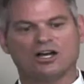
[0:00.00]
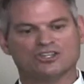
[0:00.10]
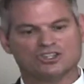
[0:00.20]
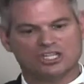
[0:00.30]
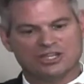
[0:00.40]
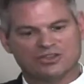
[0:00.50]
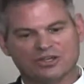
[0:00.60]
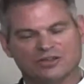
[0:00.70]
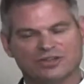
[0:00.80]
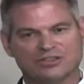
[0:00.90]
a sheath
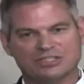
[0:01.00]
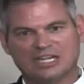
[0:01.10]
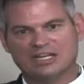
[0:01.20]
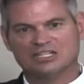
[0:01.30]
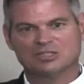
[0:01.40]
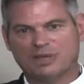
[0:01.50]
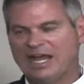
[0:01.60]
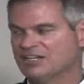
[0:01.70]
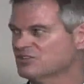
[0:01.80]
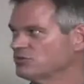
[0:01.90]
that the tendons
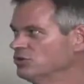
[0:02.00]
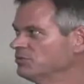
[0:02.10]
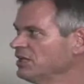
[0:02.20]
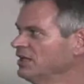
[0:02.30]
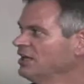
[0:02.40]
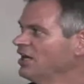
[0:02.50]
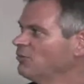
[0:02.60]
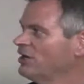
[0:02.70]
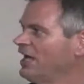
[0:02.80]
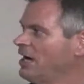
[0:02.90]
pass through.
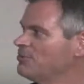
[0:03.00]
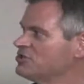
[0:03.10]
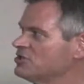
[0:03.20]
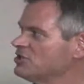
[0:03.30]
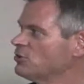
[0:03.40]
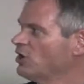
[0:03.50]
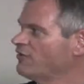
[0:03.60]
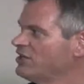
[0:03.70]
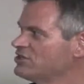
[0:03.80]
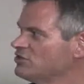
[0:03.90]
And what happens in de
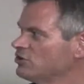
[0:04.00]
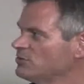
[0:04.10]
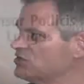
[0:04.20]
Quervain syndrome